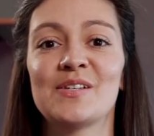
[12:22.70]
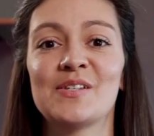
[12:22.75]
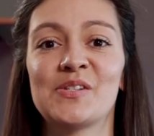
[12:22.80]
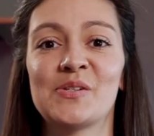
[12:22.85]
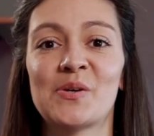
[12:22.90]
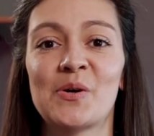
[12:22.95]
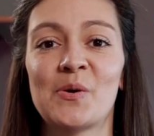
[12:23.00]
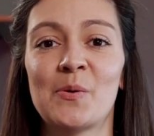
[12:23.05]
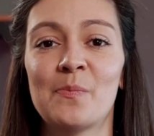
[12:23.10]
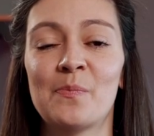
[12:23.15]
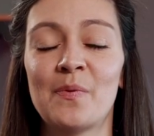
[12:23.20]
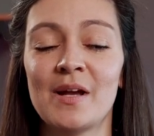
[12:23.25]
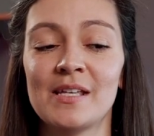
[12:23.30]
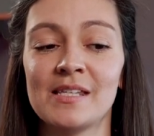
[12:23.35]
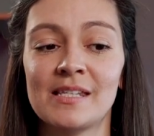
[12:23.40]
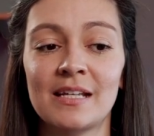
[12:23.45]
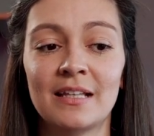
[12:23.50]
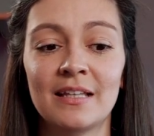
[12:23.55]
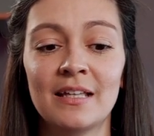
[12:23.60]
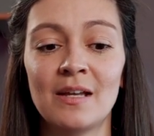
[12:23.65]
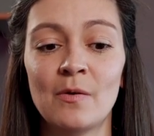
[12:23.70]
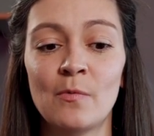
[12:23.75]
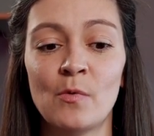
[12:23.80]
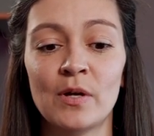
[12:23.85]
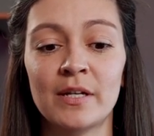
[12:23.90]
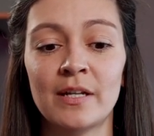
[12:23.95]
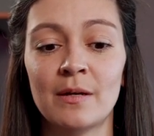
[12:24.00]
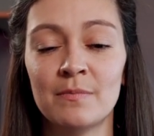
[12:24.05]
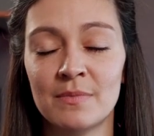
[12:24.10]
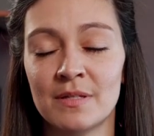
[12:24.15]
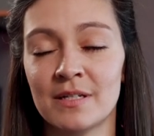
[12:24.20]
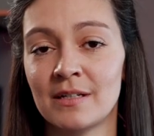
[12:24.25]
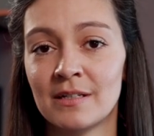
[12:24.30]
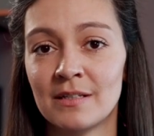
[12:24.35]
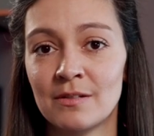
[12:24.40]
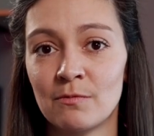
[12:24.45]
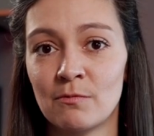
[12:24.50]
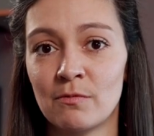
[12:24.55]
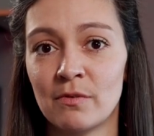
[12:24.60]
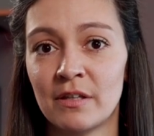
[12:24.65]
So basically when I'm
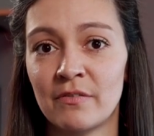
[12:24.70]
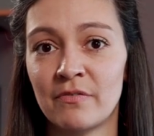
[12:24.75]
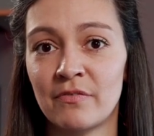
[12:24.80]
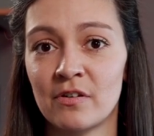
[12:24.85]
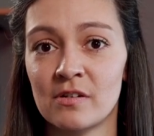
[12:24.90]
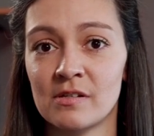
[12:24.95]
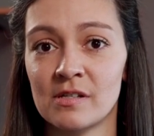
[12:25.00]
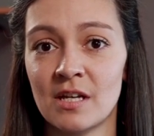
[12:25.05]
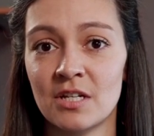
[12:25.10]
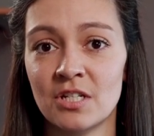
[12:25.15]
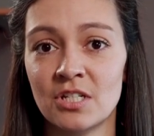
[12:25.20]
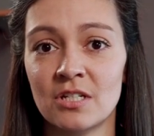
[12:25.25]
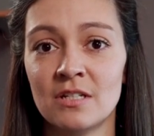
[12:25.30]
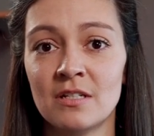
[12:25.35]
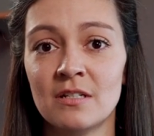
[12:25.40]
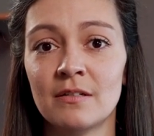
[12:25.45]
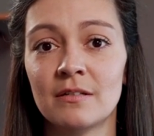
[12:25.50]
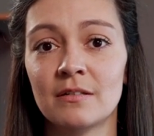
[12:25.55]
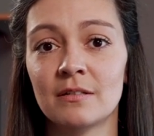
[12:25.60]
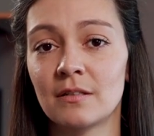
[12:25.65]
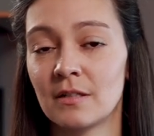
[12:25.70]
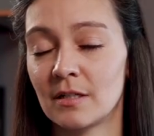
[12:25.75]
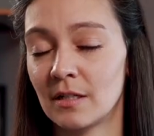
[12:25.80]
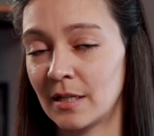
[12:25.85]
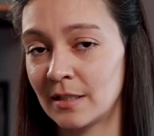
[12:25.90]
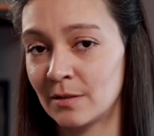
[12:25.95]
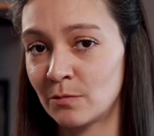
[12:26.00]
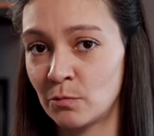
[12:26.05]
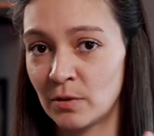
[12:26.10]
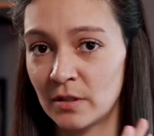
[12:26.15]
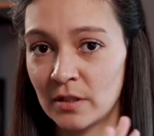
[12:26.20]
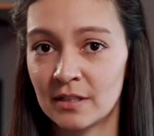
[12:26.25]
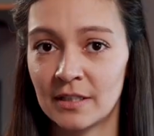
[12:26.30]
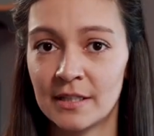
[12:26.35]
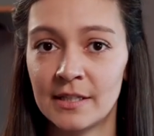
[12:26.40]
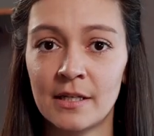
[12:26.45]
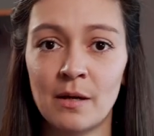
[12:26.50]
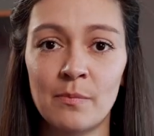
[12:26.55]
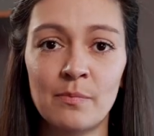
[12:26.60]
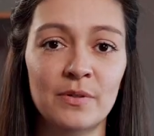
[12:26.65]
done with the photo session and with
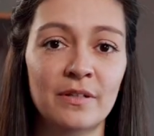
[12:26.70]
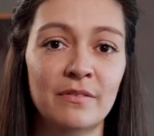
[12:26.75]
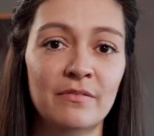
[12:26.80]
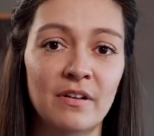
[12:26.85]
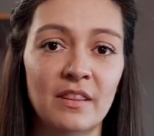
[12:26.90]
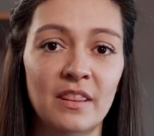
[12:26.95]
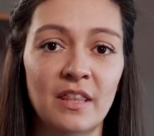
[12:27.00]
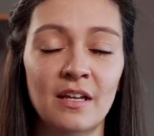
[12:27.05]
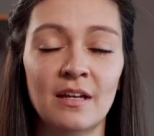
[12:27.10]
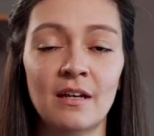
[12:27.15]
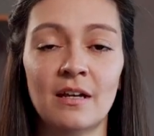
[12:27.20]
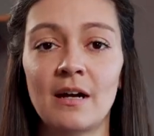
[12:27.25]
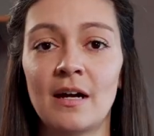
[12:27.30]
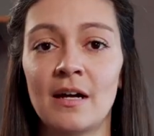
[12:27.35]
cleanup and everything,